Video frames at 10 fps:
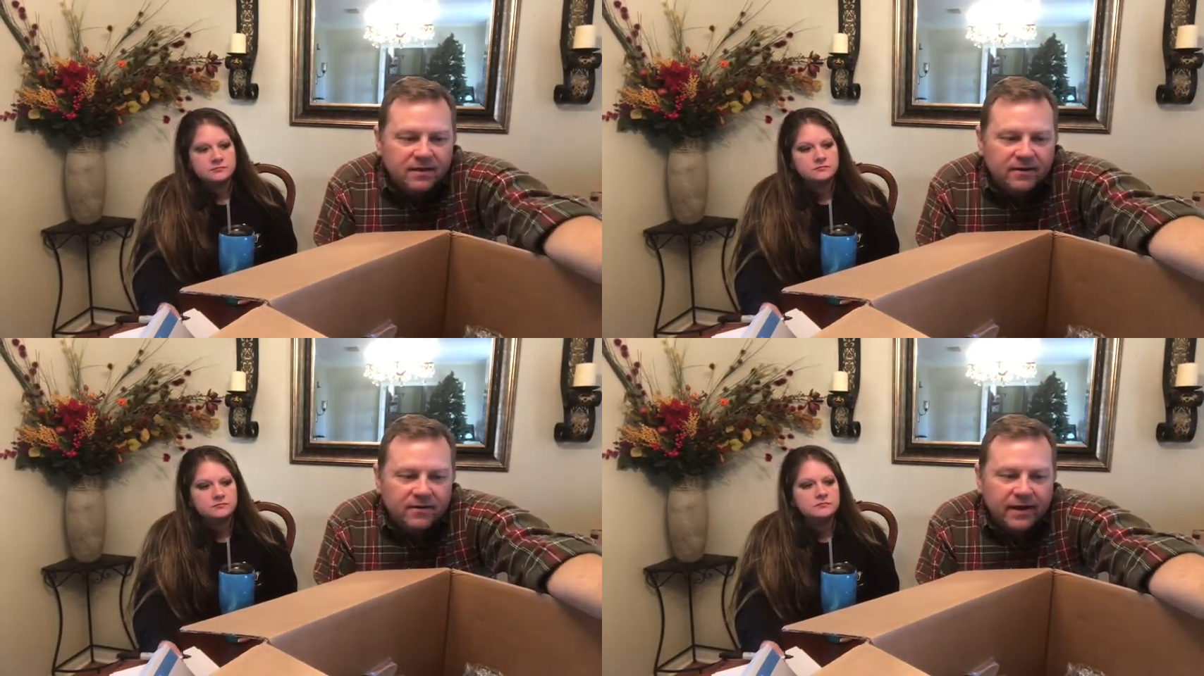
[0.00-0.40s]

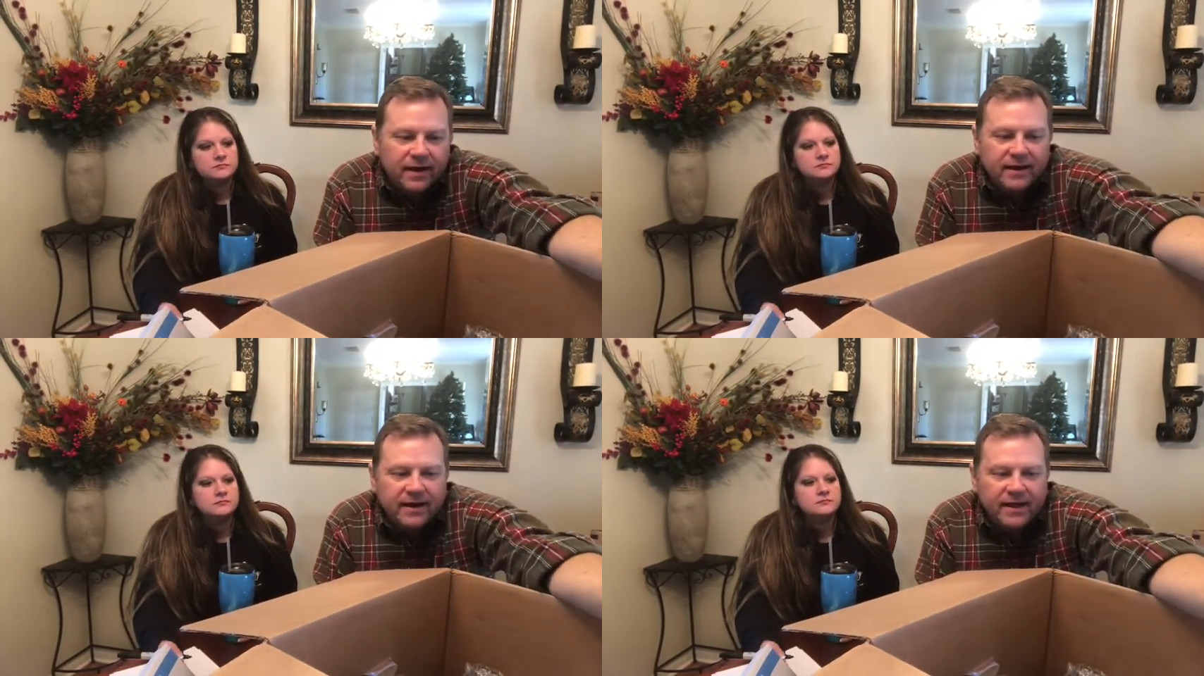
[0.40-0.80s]
Speaker 1: All
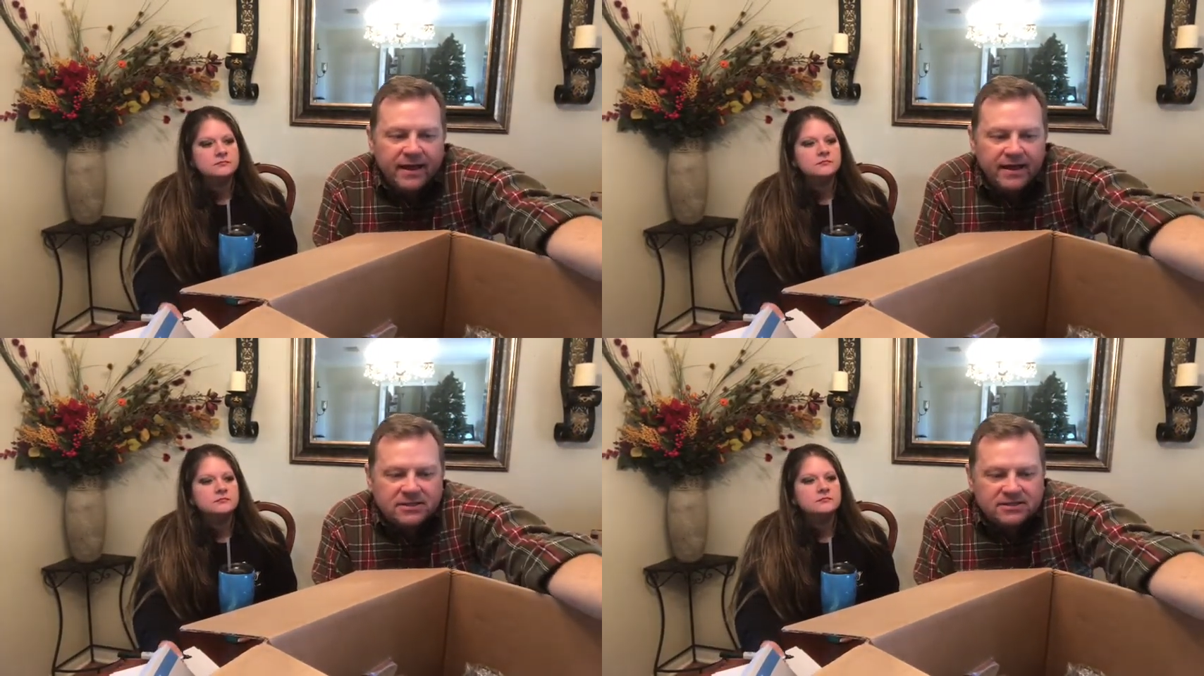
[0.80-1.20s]
right,
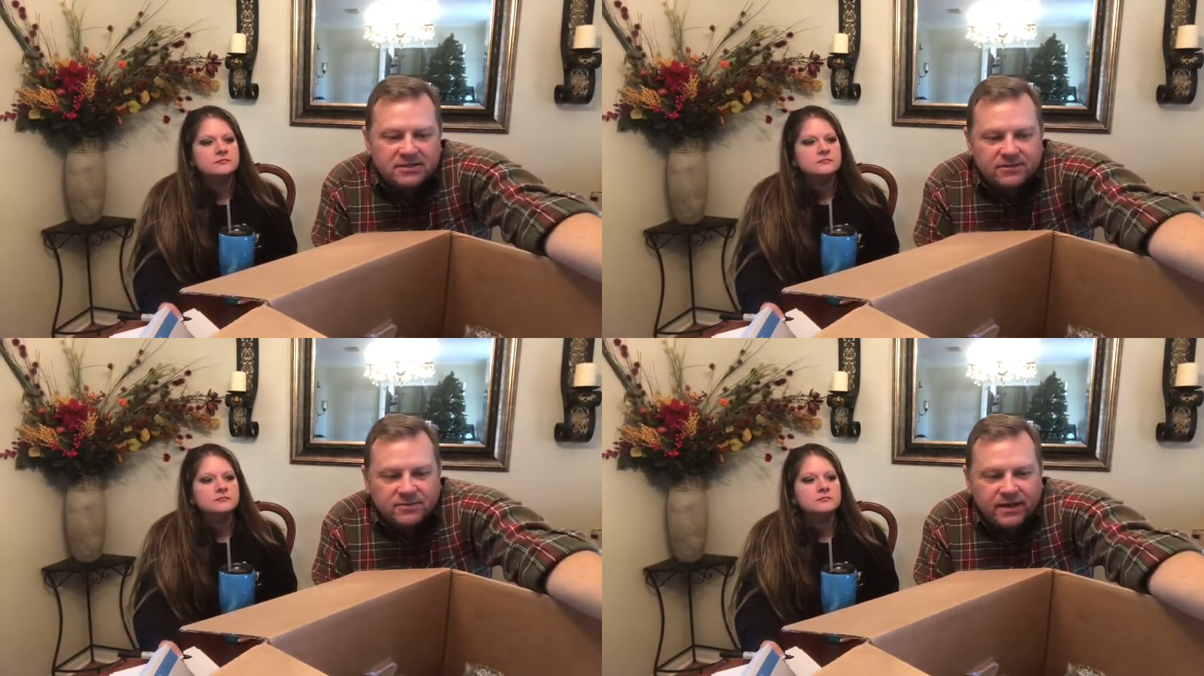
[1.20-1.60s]

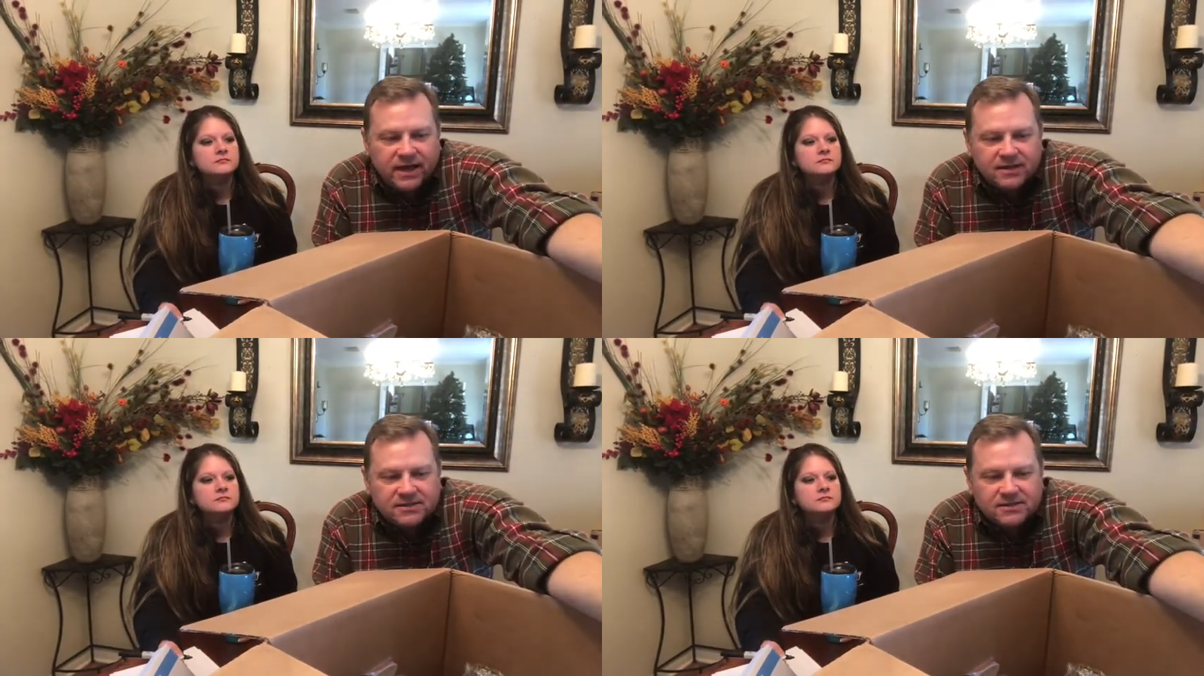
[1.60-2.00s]
next we have
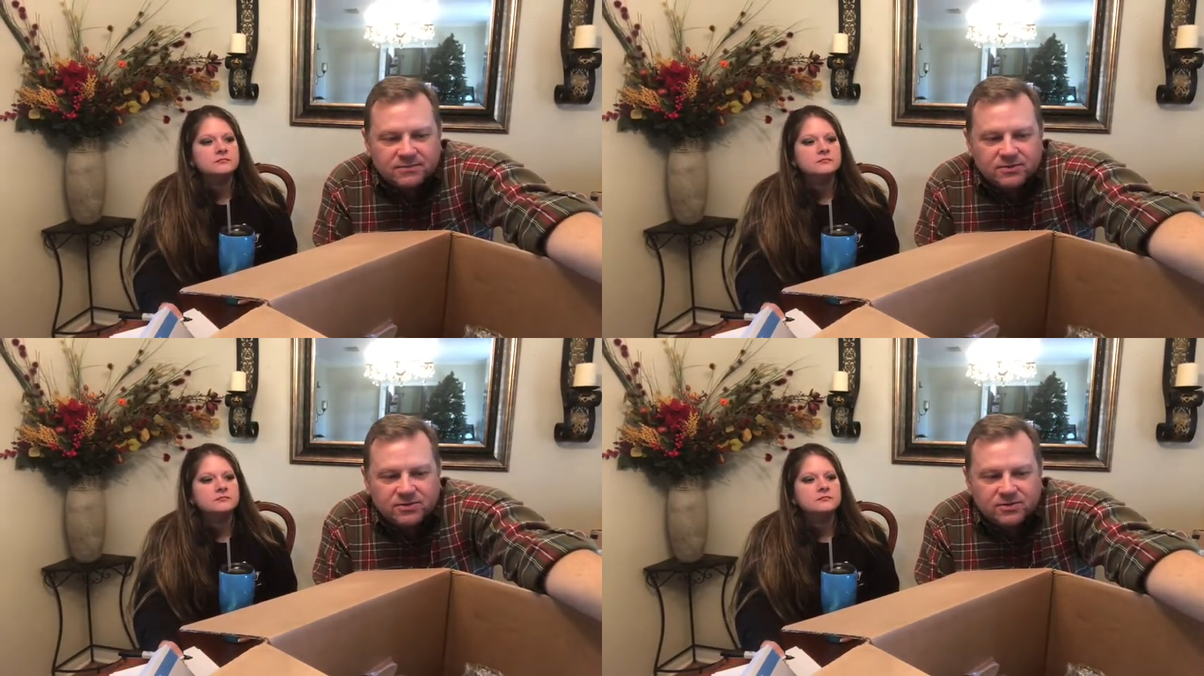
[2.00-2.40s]
got
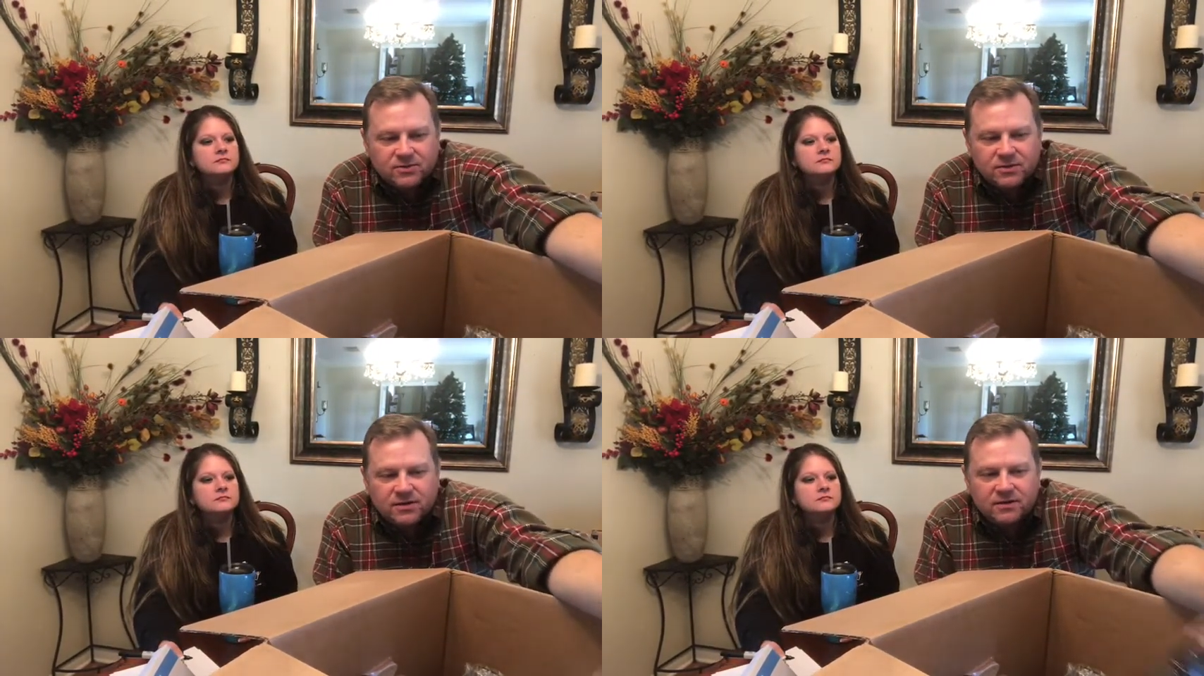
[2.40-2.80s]
some
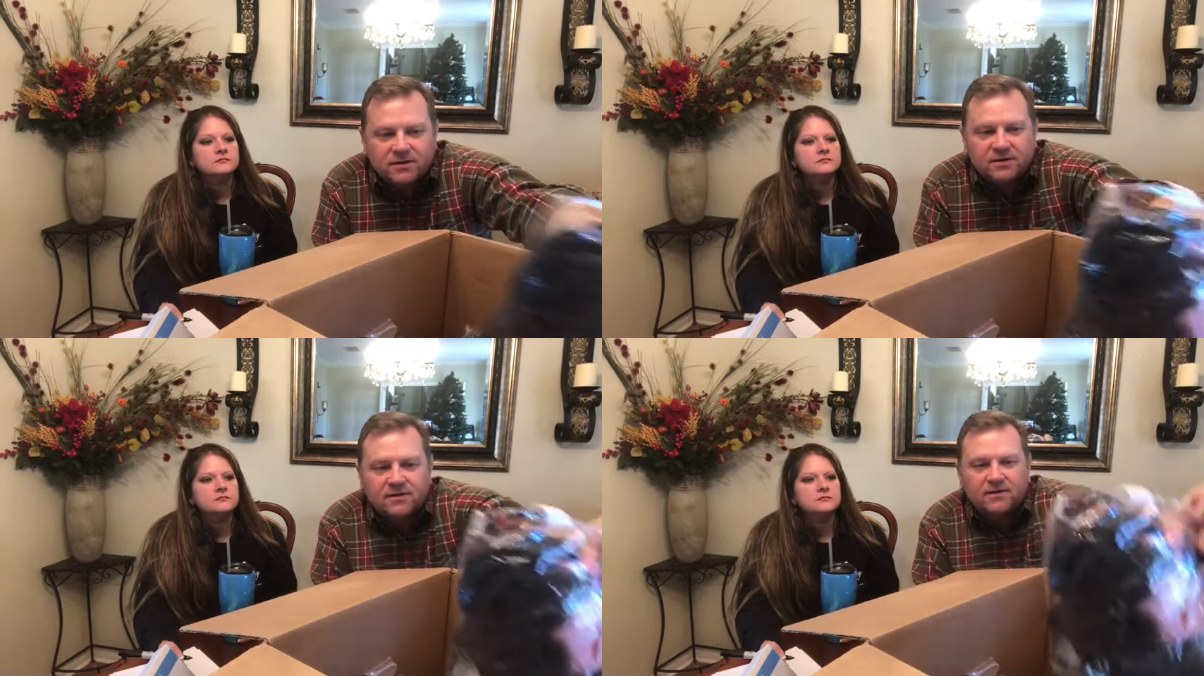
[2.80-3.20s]
sort
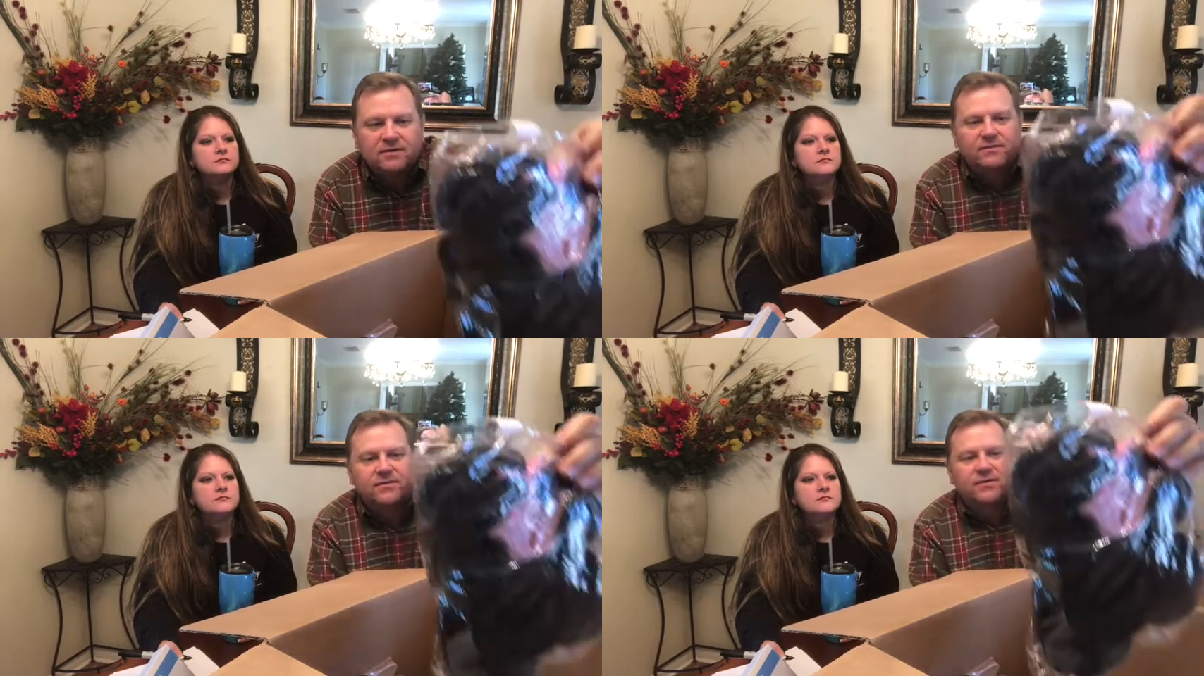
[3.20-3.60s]

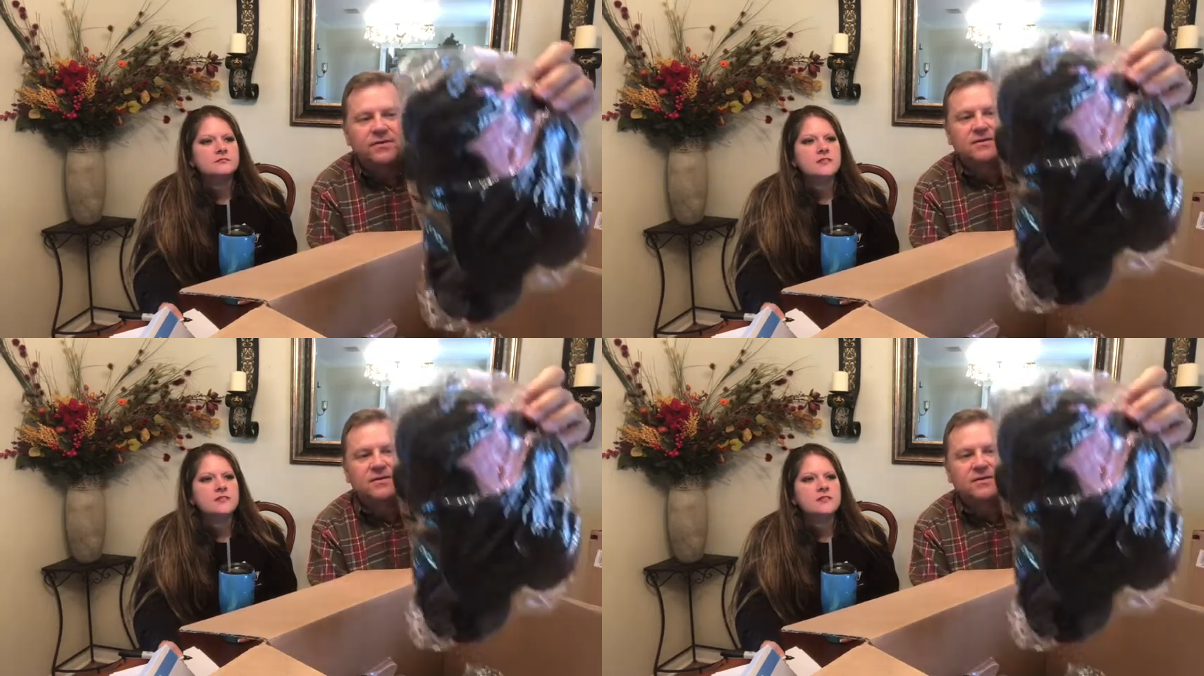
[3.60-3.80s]
of...